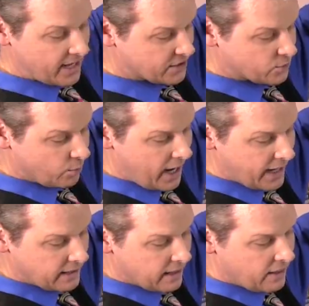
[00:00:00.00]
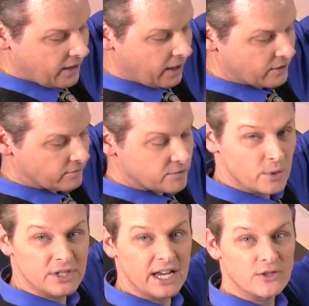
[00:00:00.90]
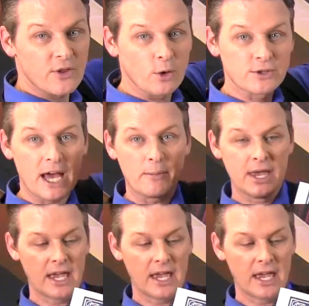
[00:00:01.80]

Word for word: ace, right there. So it stays there the whole time.